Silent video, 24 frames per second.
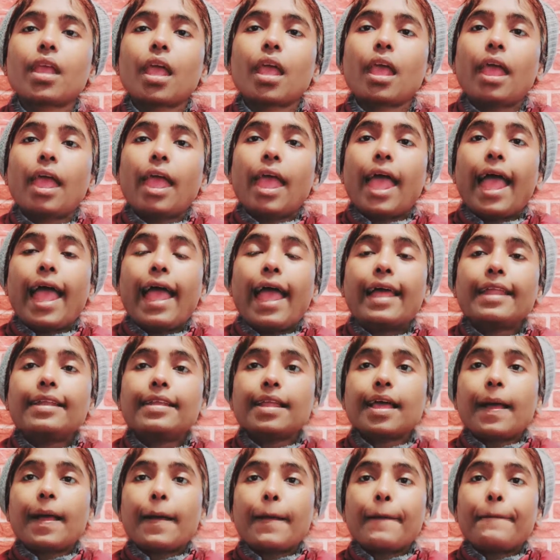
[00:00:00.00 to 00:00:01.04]
And
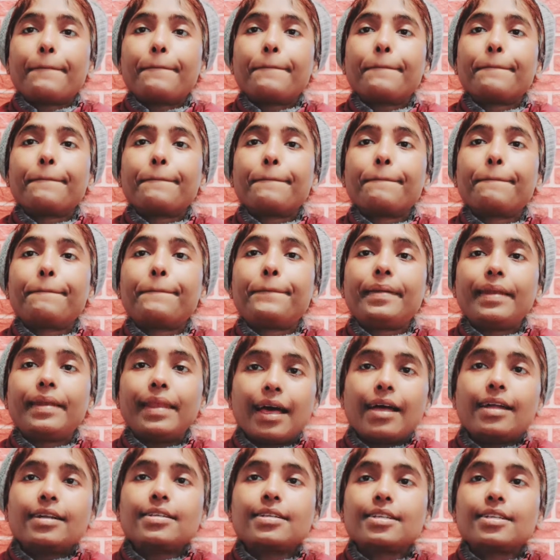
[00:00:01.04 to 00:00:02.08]

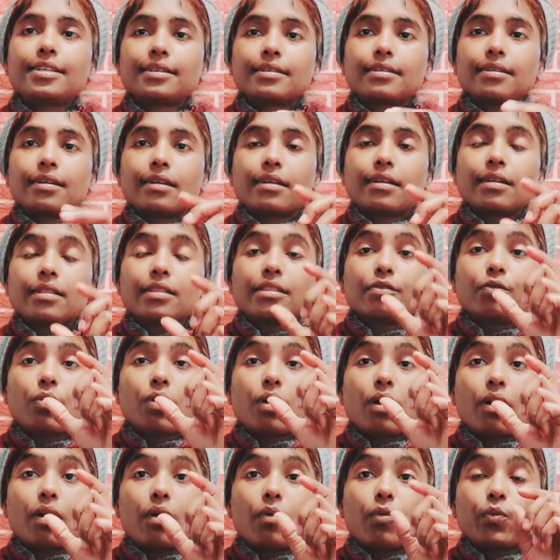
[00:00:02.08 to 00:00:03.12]
blood,
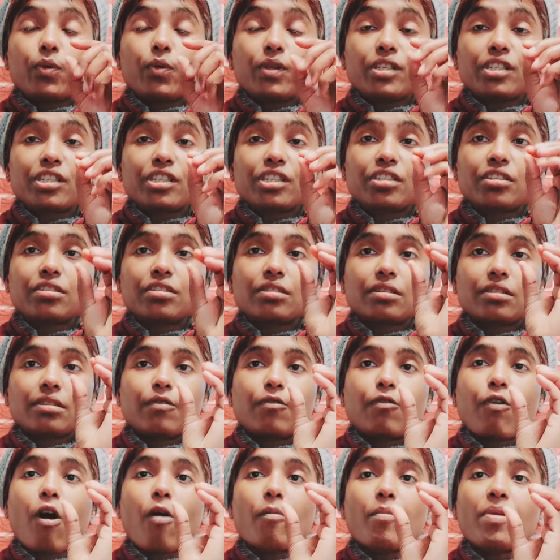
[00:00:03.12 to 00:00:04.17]
which
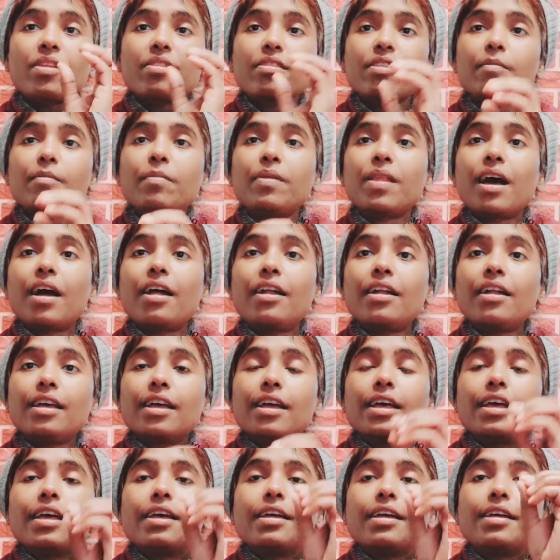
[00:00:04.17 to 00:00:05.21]
forming the blood,
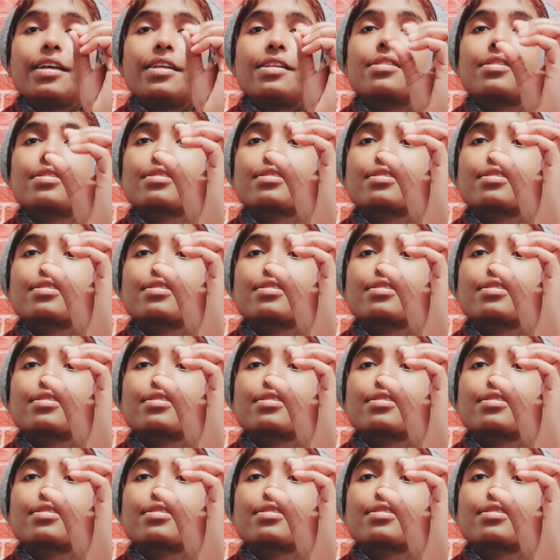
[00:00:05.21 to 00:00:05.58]
is